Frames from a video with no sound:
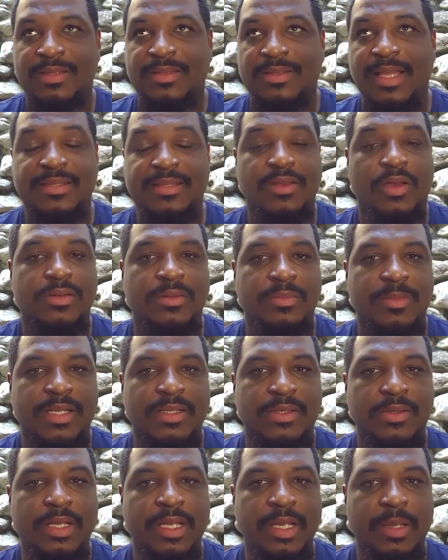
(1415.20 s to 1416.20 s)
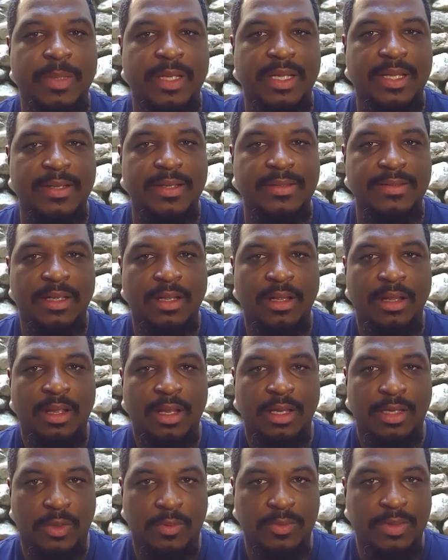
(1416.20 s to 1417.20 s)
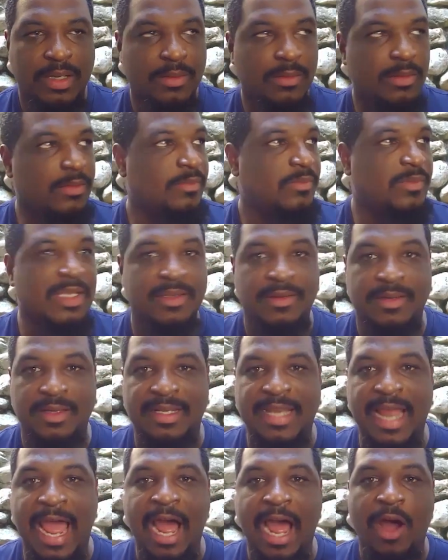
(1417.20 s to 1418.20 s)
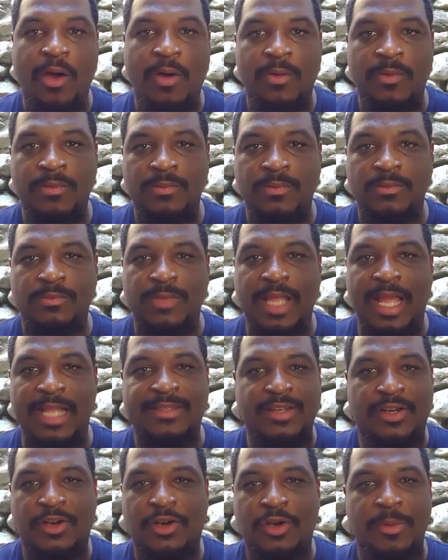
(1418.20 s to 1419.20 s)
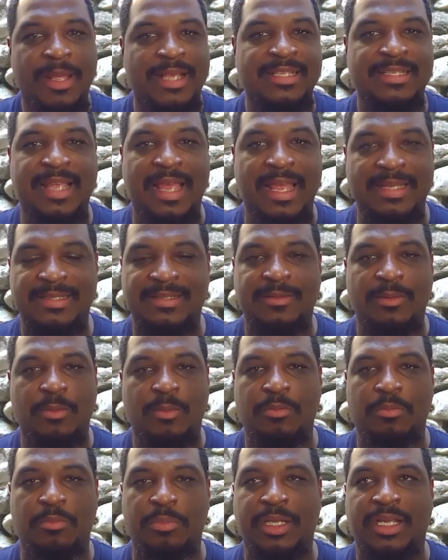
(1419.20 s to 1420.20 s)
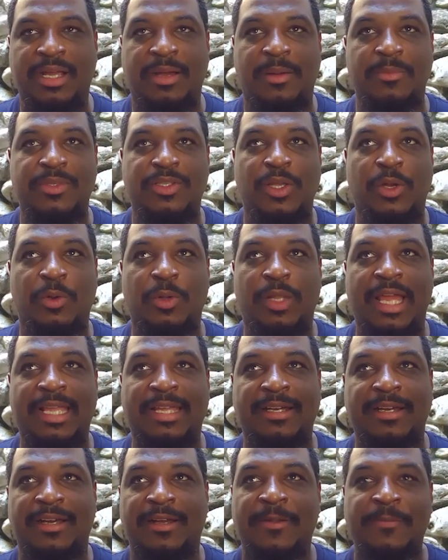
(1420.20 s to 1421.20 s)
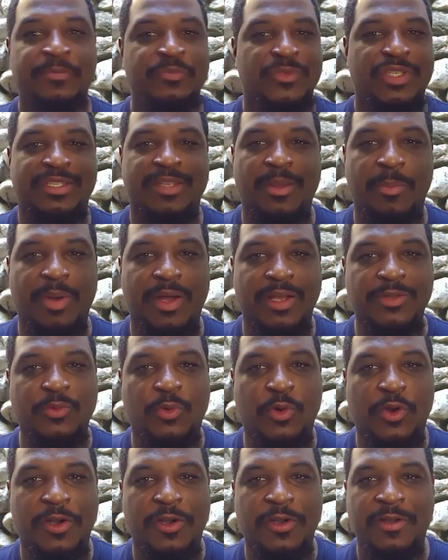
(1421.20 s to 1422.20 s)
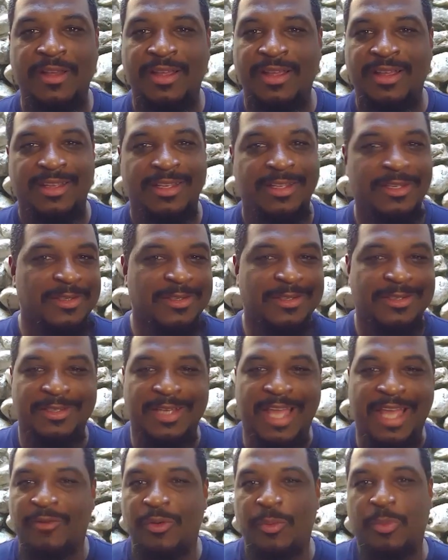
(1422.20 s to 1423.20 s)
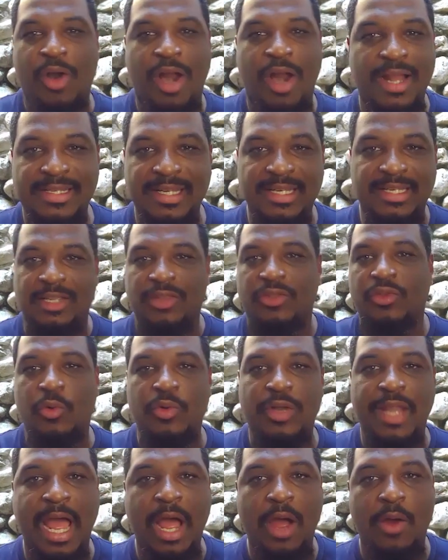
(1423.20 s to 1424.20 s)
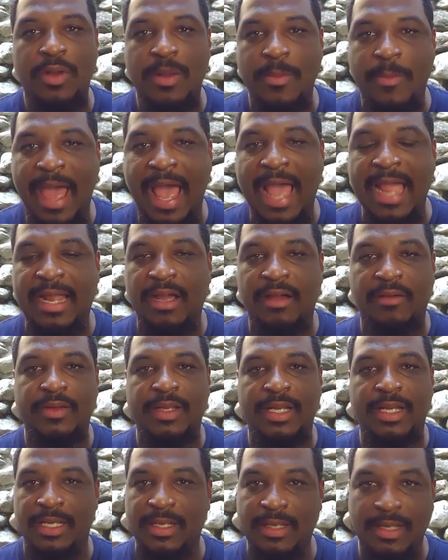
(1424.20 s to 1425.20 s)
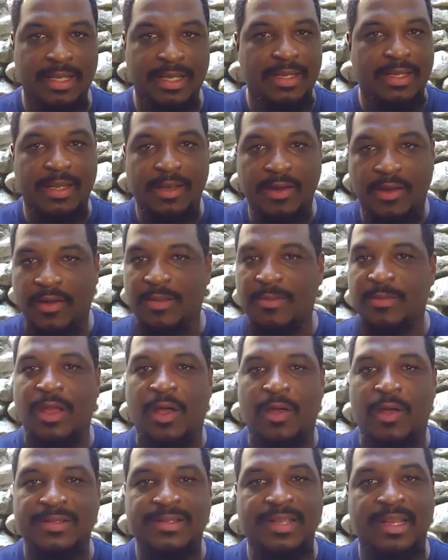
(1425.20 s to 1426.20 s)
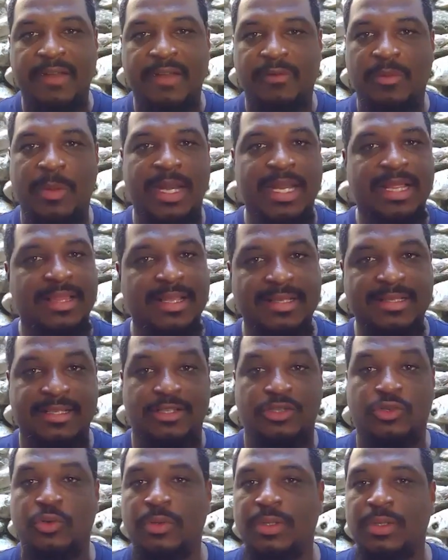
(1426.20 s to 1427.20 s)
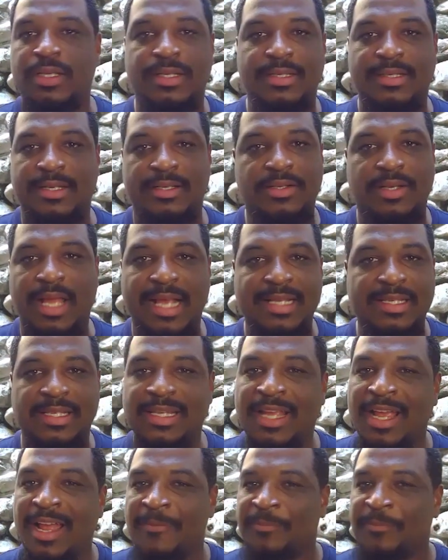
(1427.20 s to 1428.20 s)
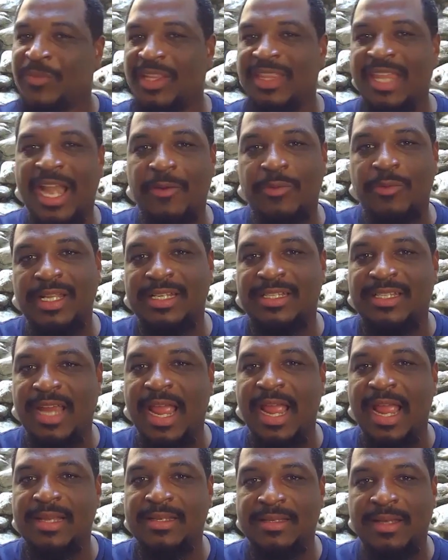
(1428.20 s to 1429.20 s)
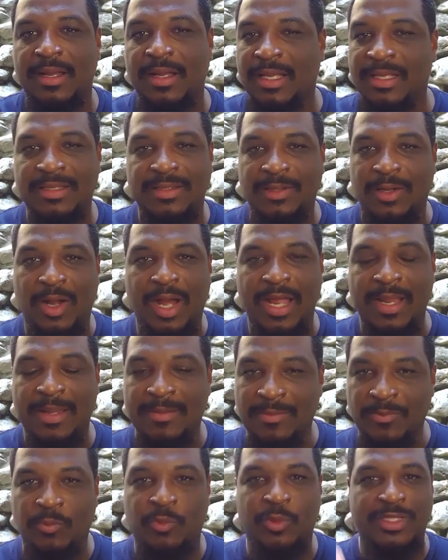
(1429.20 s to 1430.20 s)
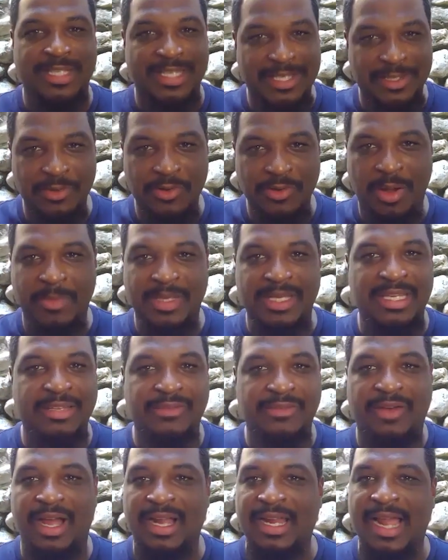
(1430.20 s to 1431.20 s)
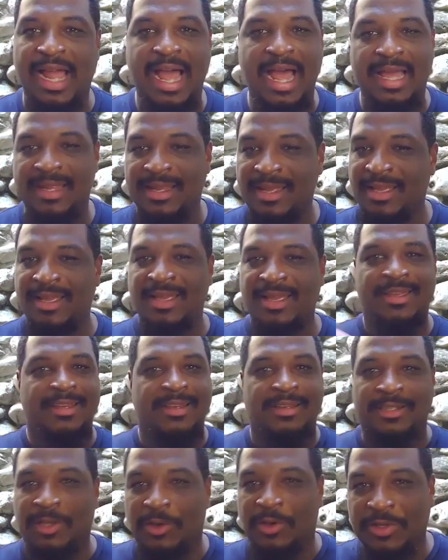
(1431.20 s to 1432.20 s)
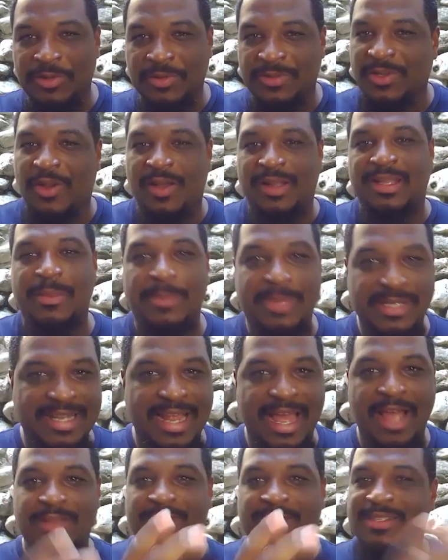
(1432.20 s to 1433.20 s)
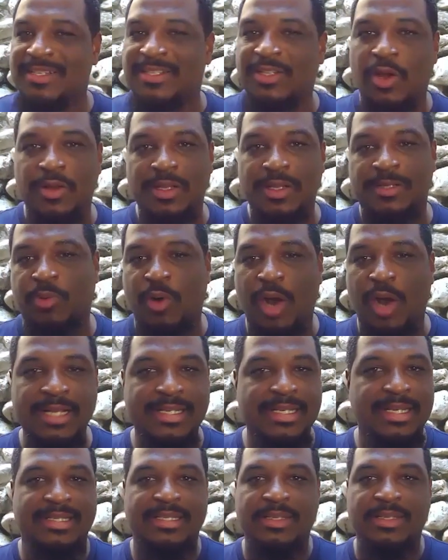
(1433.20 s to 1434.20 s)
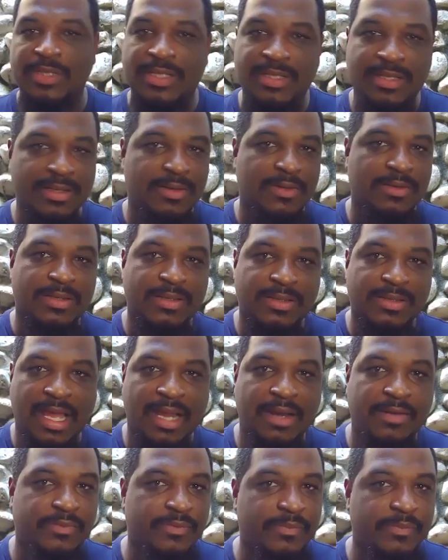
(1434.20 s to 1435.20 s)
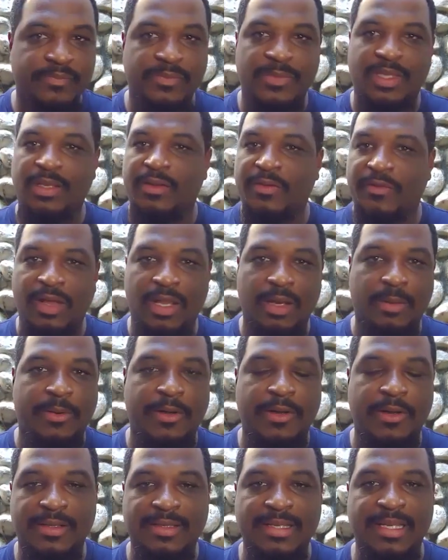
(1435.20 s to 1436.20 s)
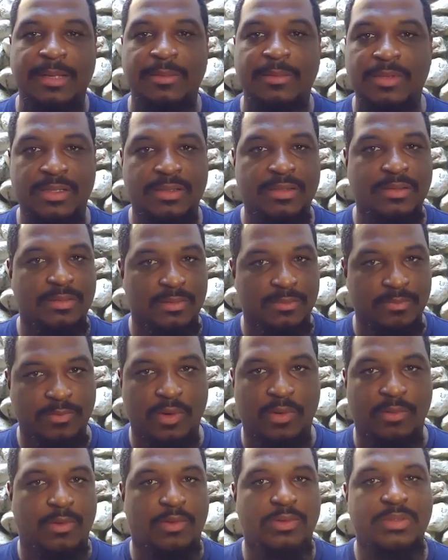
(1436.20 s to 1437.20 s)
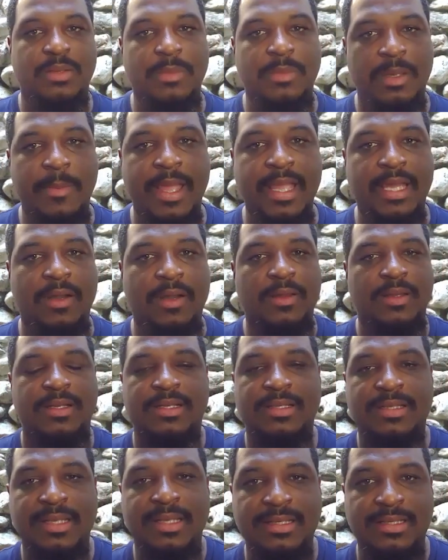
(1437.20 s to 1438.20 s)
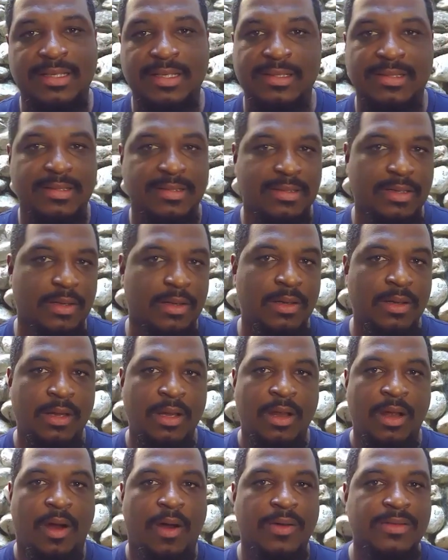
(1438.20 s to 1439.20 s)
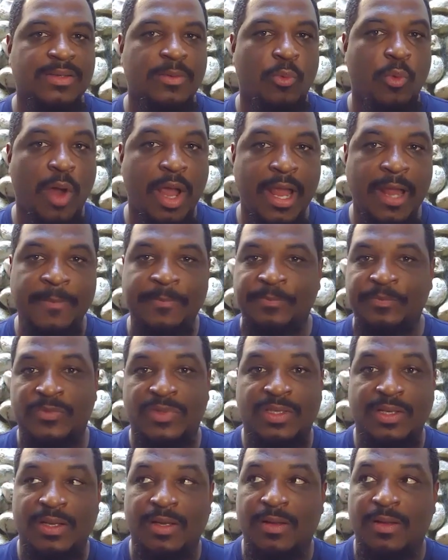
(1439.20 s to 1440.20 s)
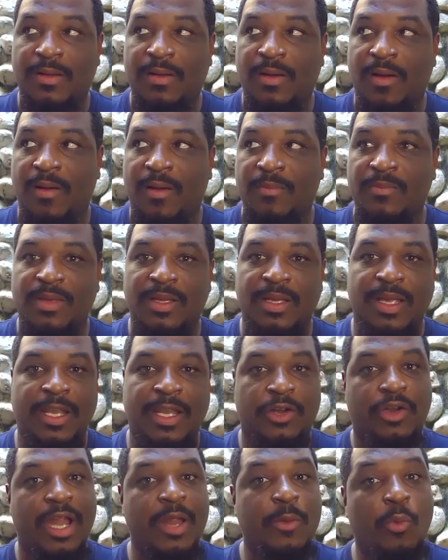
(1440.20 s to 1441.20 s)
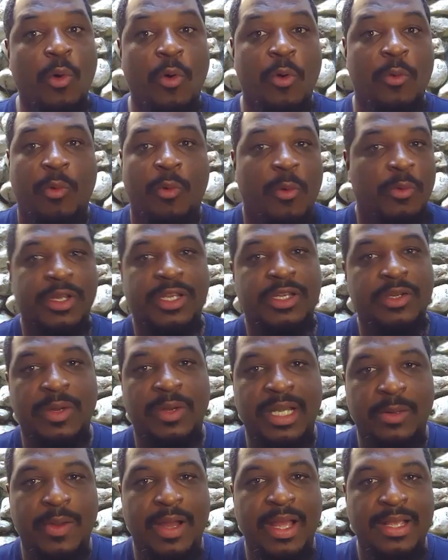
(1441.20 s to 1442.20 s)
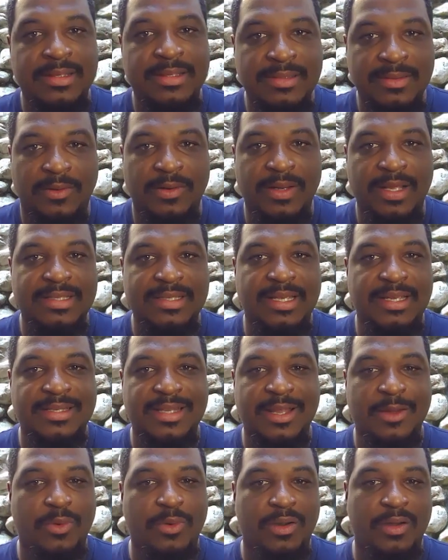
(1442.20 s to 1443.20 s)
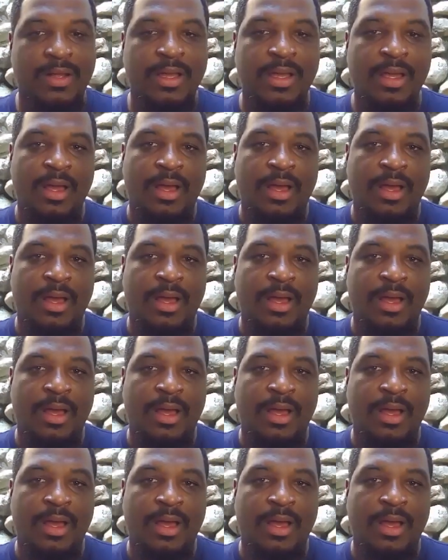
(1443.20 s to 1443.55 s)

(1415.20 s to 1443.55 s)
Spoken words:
that's awesome that you did, because the DAO, that term has become so like just a buzzword. You have a project, you throw DAO on the back of it, and all of a sudden everybody thinks it's truly decentralized, and nothing had really changed. Once again, I'm a DeFi guy. You saw Olympus DAO, you just saw these projects, and it was still just kind of the developer and the team just ultimately making all the decisions. This is a awesome way to integrate what we do anyways on SX network.